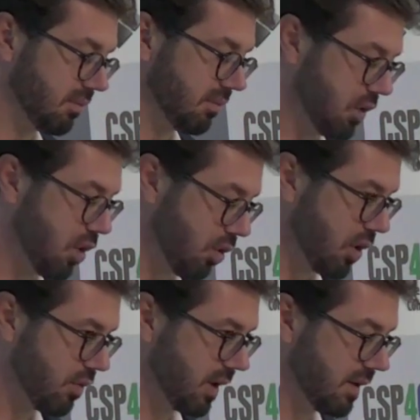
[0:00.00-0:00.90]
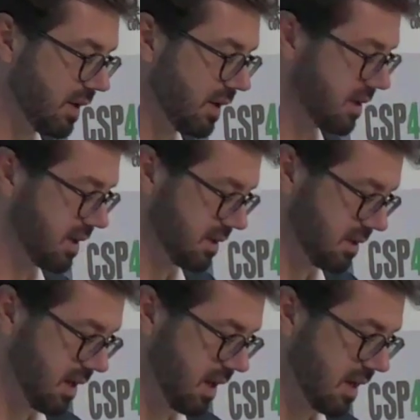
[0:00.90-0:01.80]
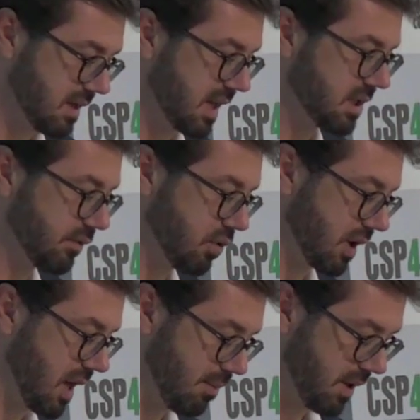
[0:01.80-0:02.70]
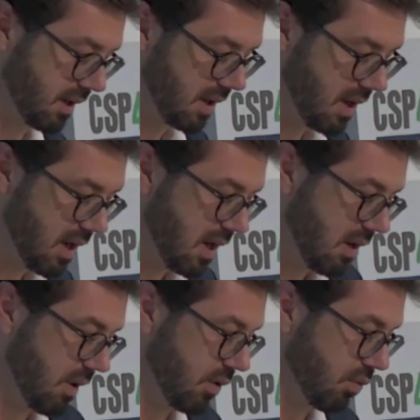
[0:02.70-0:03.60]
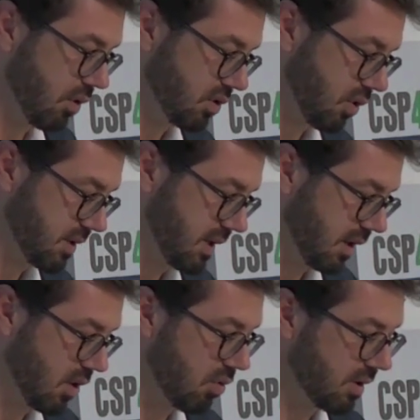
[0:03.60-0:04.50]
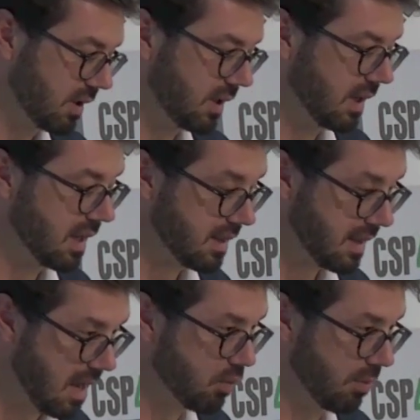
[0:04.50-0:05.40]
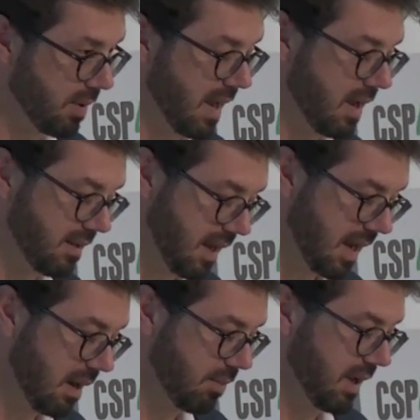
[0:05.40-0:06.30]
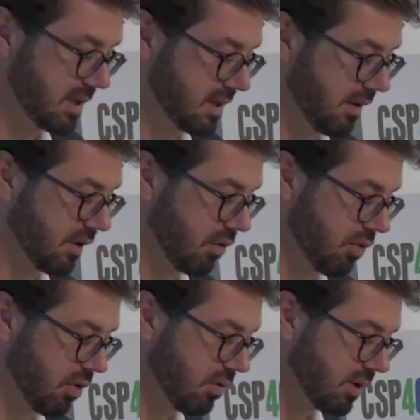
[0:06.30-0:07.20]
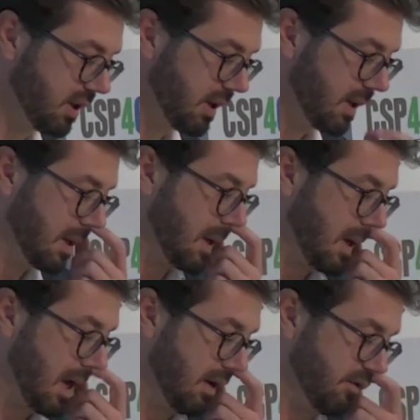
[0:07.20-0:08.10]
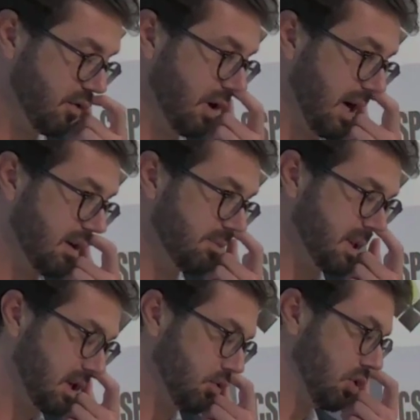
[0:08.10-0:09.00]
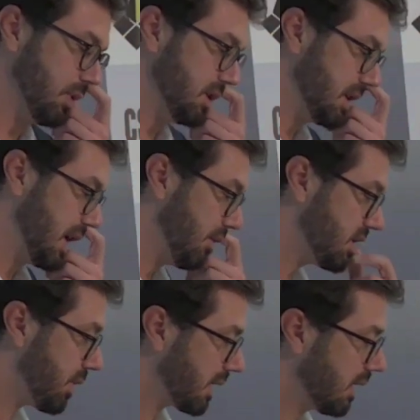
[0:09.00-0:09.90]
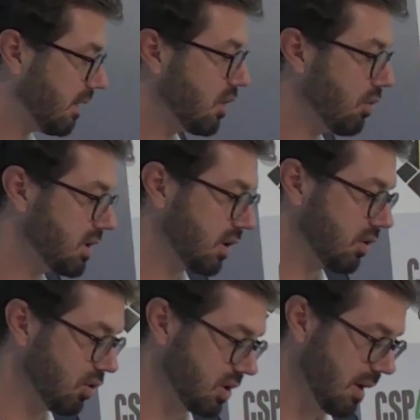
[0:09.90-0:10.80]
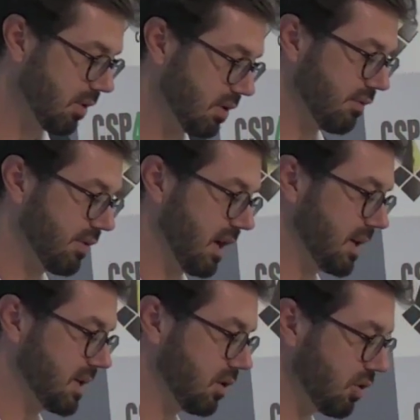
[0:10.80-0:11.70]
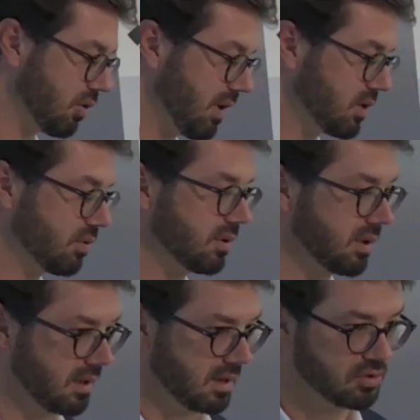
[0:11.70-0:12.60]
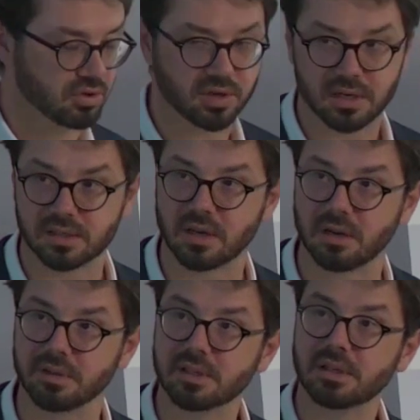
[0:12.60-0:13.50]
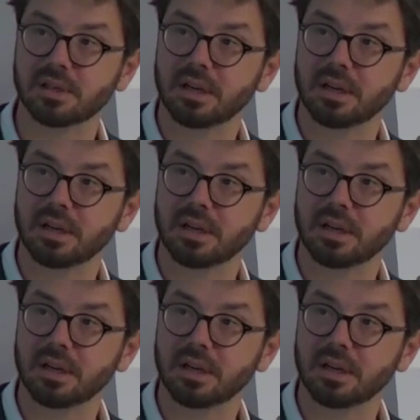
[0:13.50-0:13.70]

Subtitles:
we all know that there's intensive work happening around the world towards that goal, they will play, and they can play a significant role. And for 100% renewable in scenario, it's practically the only technology able to provide baseload generation and the associated services.